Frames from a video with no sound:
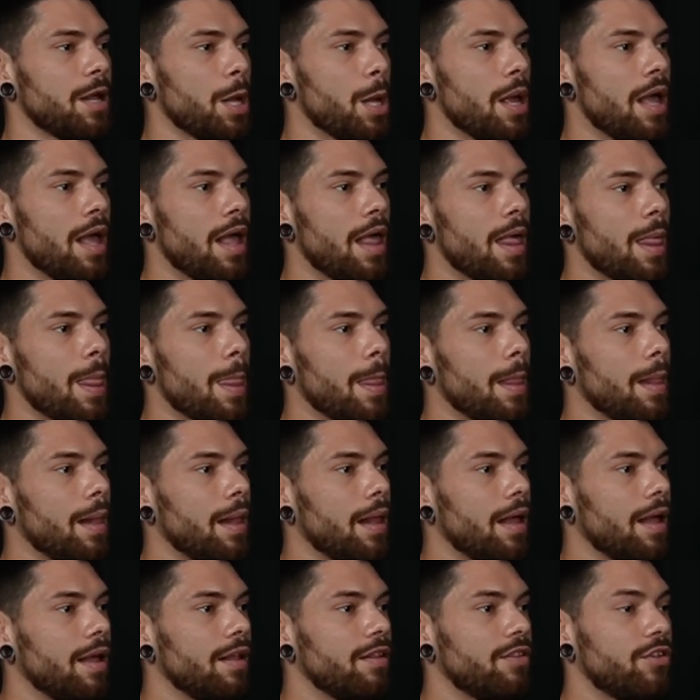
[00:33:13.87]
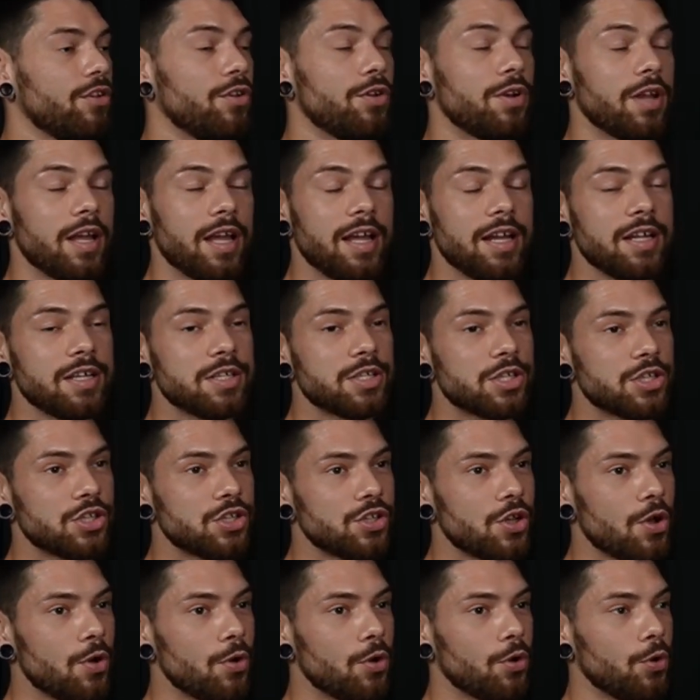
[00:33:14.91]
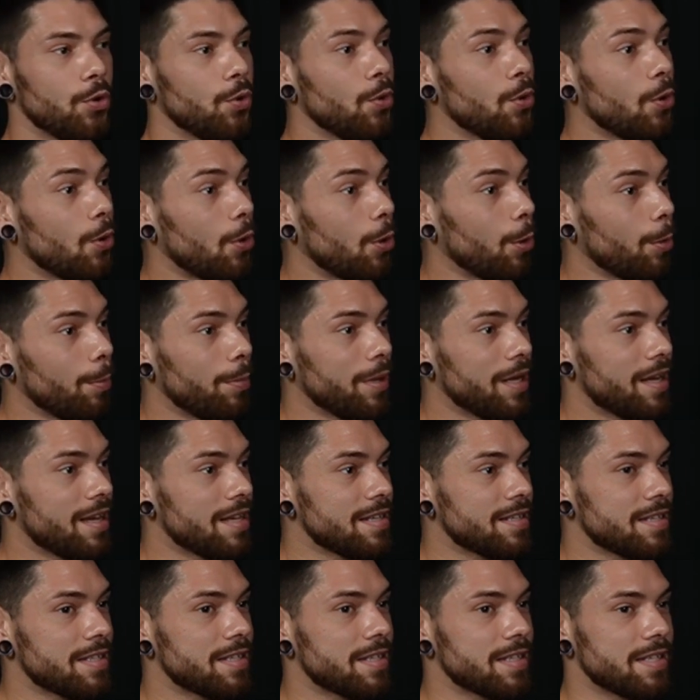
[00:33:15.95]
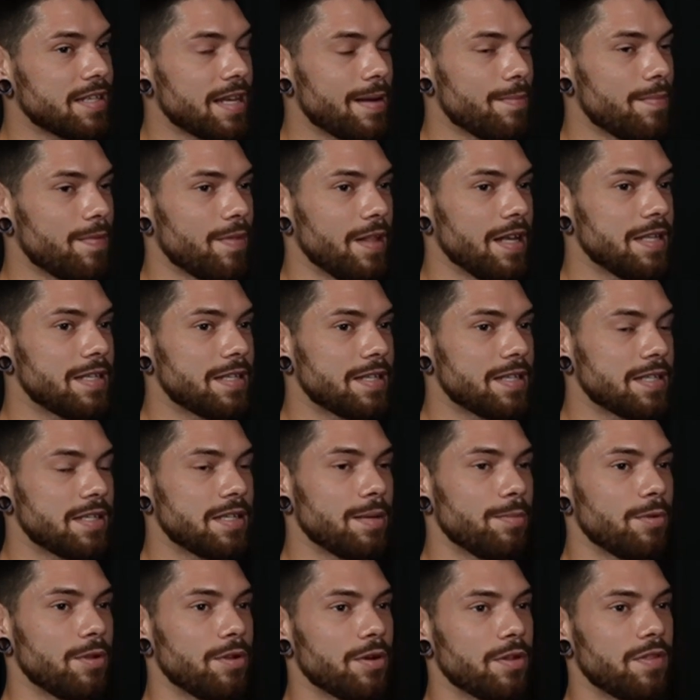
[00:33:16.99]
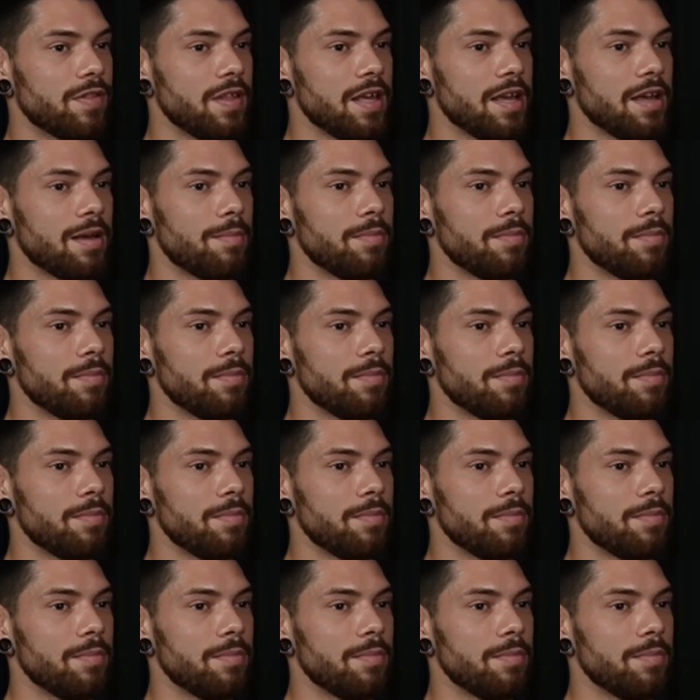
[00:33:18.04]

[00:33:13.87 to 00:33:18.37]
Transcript: That's difficult. Dude, it is so cool because it's a similar thing.